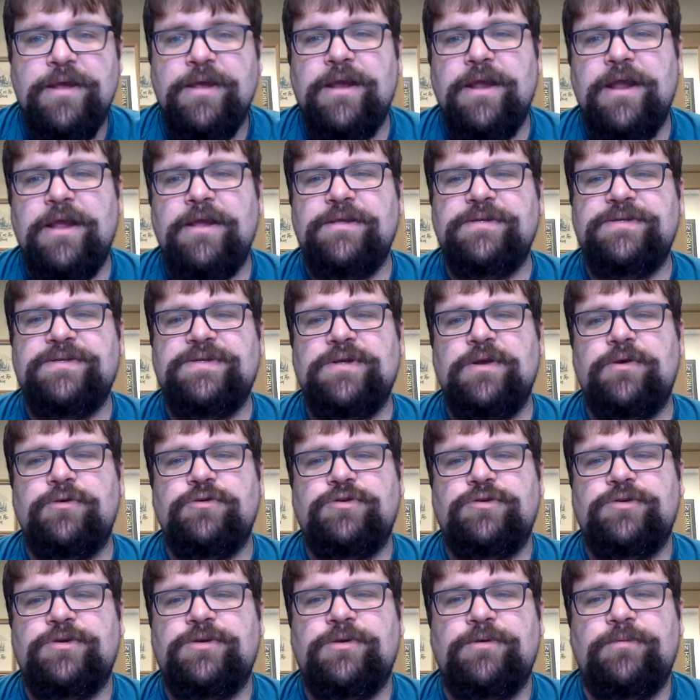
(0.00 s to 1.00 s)
And so
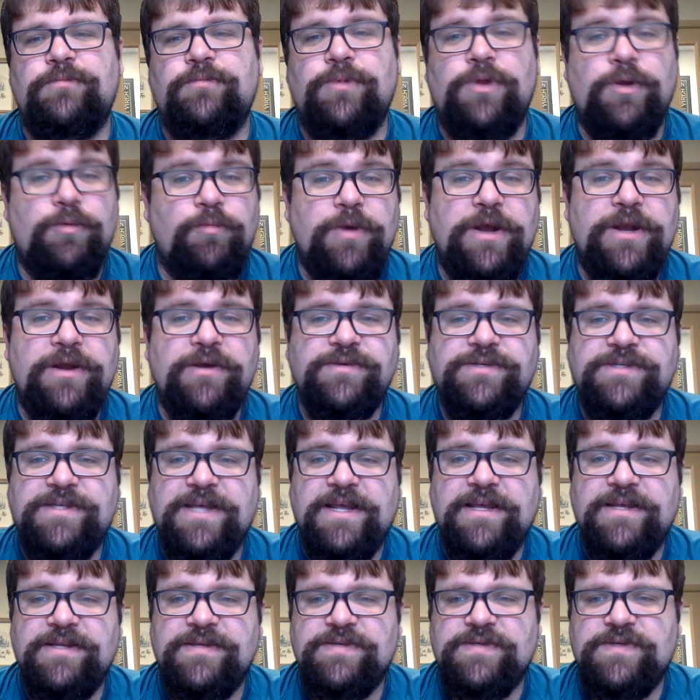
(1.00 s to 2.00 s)
the widow
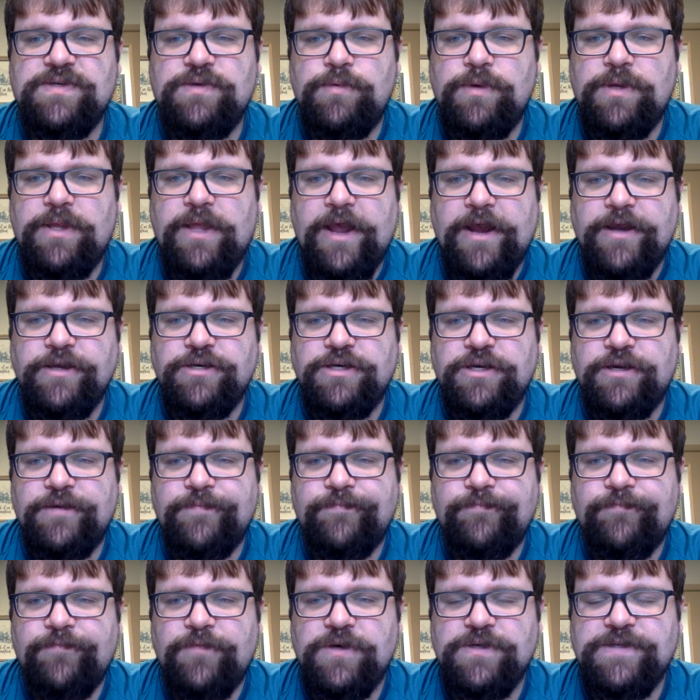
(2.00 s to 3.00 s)
says to Elijah,
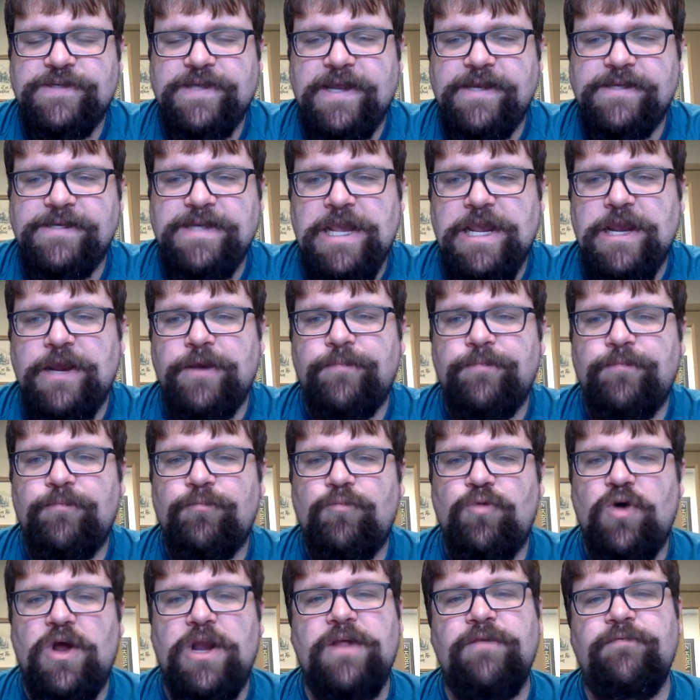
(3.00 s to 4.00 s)
verse 18,
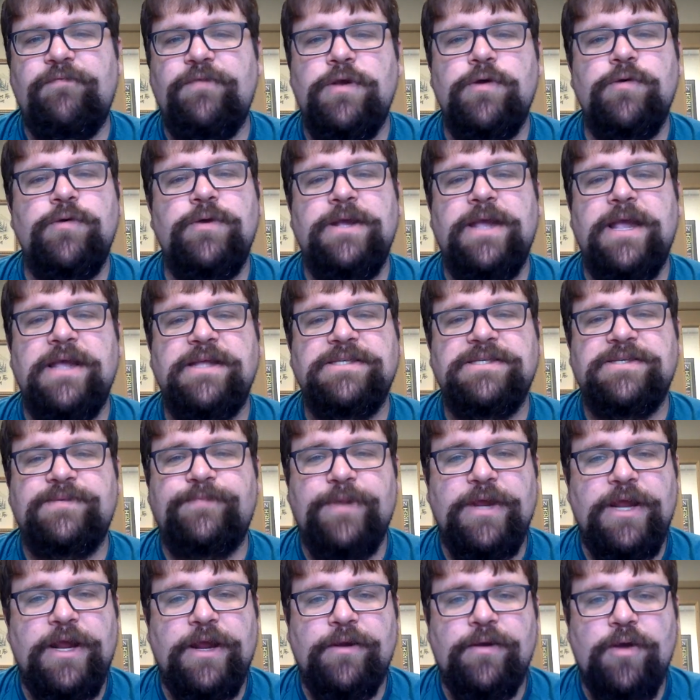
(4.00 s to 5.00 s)
What have you against
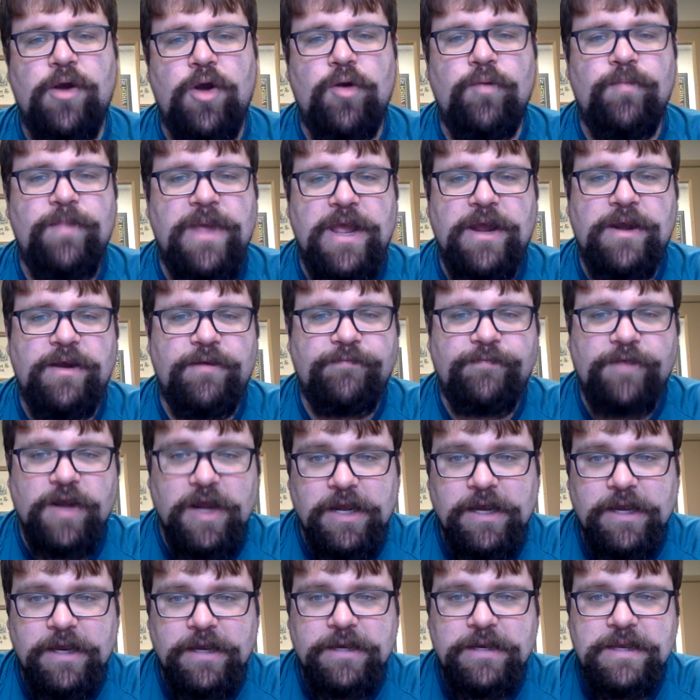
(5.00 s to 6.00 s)
me, O man of
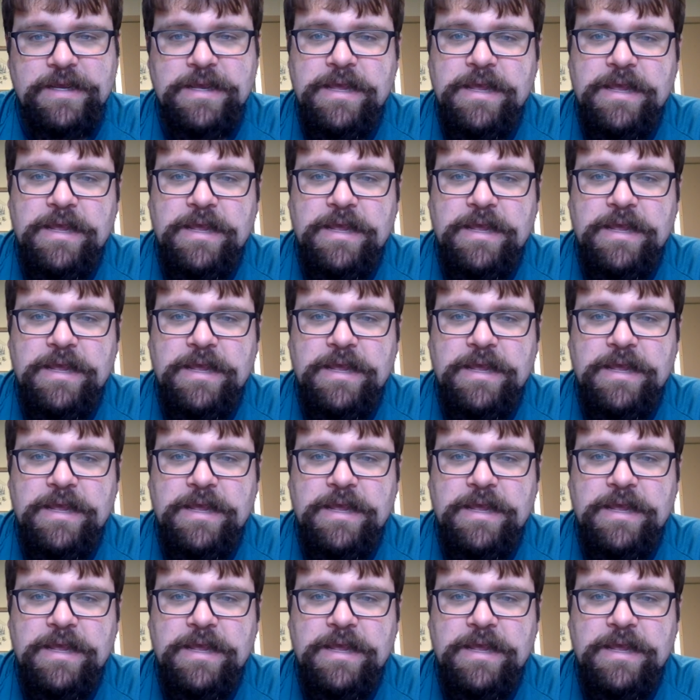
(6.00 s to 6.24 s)
God?